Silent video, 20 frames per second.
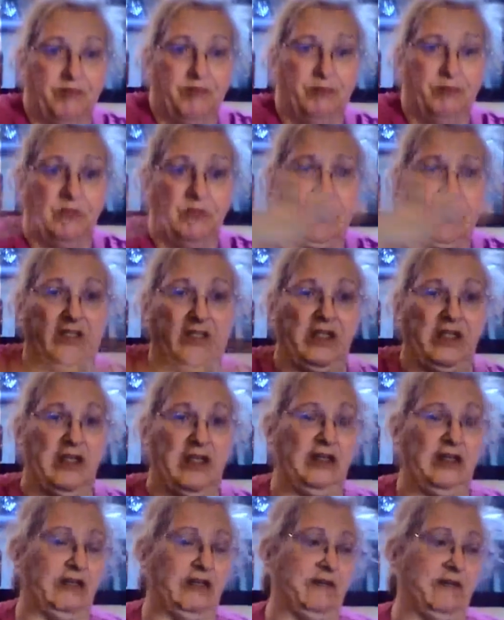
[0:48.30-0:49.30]

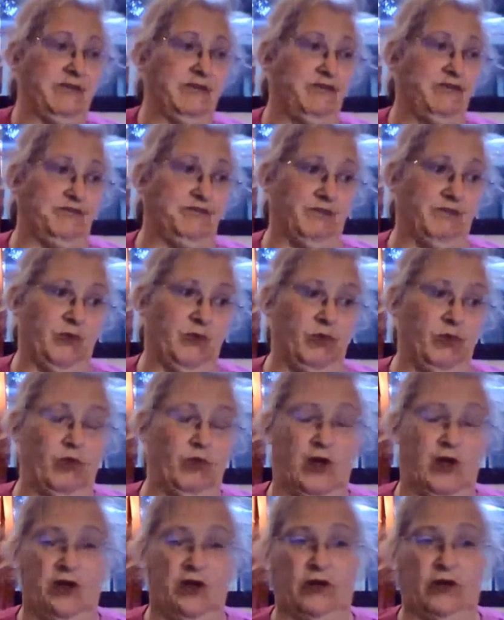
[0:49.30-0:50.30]
Missy is
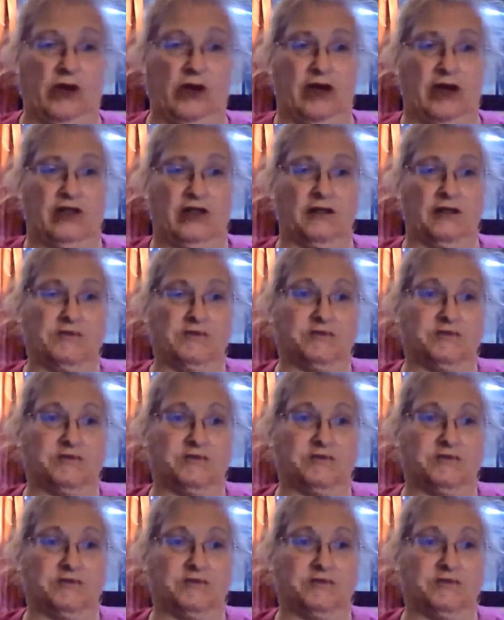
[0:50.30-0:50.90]
right across.